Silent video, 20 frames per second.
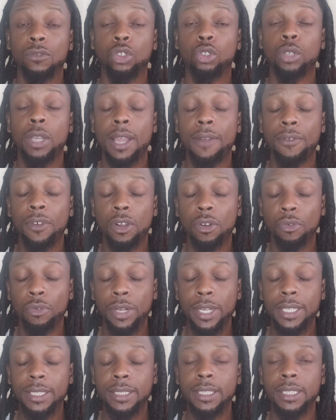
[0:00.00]
Trevor
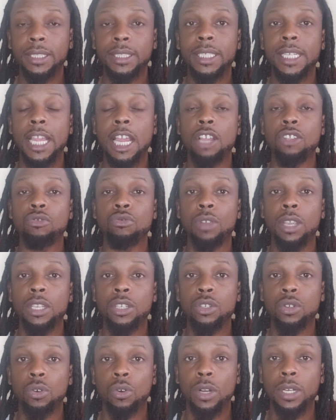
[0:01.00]
Ariza, DeAndre
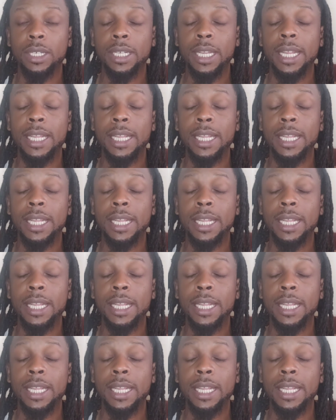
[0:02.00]
Jordan,